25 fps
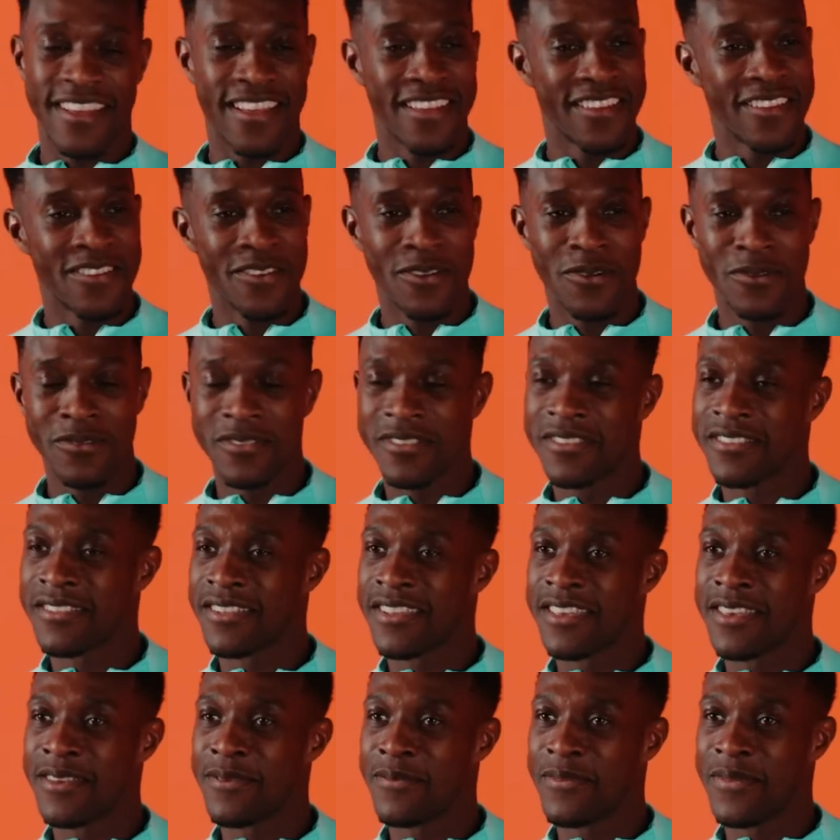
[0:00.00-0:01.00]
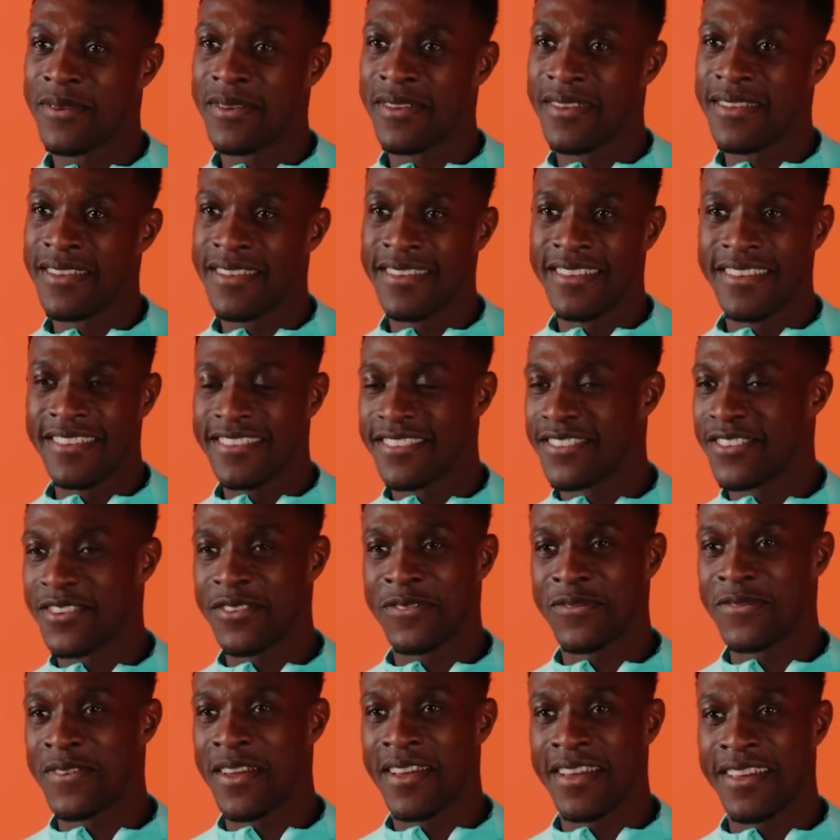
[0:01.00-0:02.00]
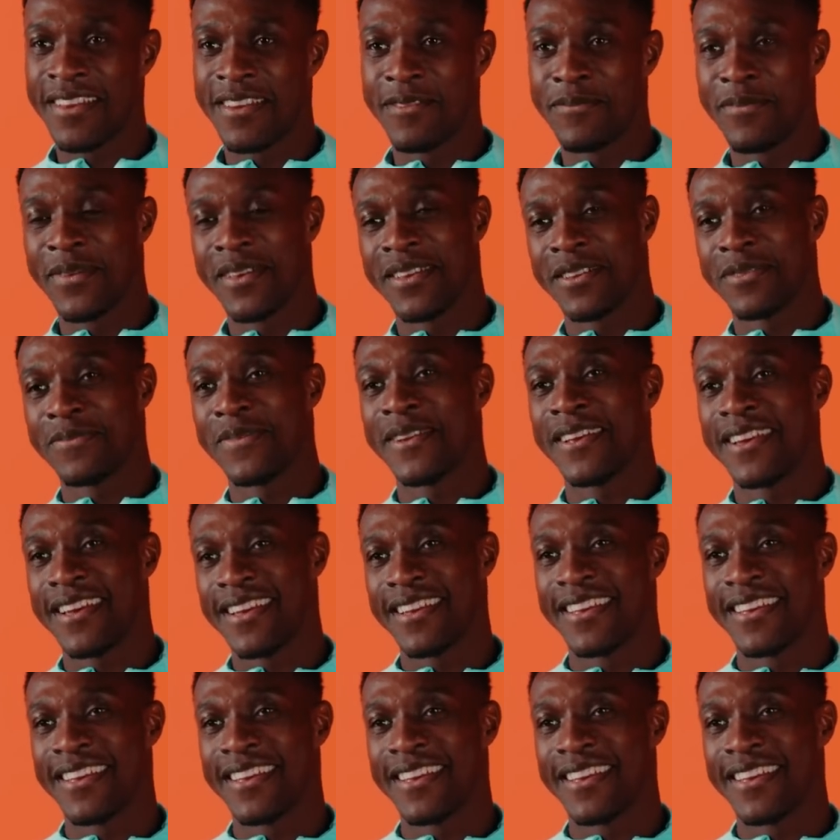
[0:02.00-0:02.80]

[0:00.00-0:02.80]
I can go to sleep just fine in pitch black.